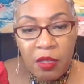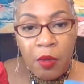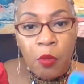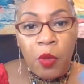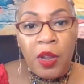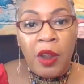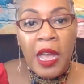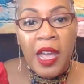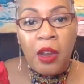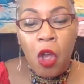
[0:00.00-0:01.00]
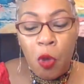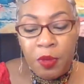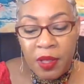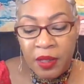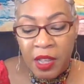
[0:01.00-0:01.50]
somewhere, had
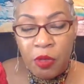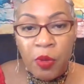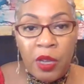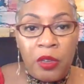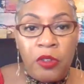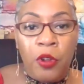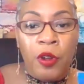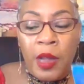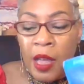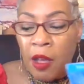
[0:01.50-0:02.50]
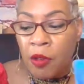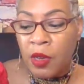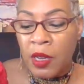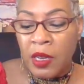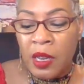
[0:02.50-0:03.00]
hopes that things were going to turn out,
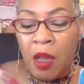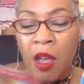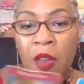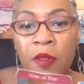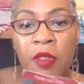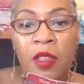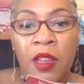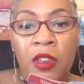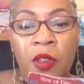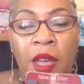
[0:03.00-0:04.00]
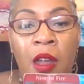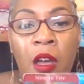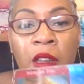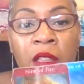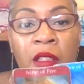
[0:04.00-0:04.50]
and then all of a sudden you got
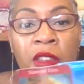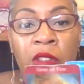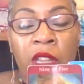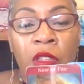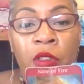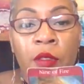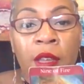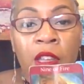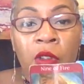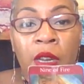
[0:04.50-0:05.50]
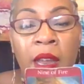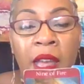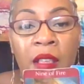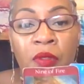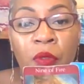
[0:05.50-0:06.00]
all these other issues that you didn't
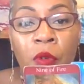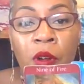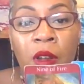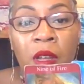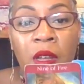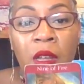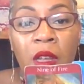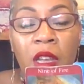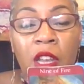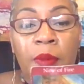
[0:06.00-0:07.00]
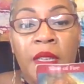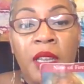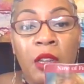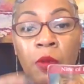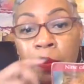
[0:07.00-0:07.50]
ask for. Could be
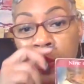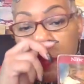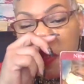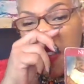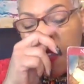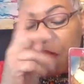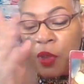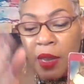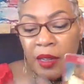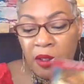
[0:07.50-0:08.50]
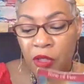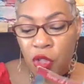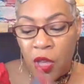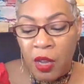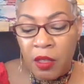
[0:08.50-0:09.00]
dealing with people. I feel like there's
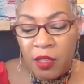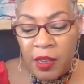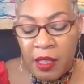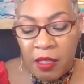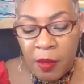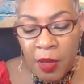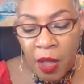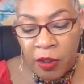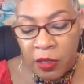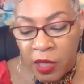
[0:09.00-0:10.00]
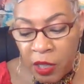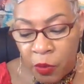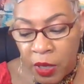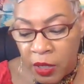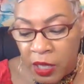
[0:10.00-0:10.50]
jealousy that some of y'all are
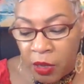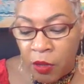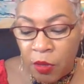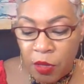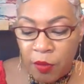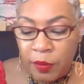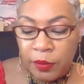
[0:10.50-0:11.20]
dealing with, Leos.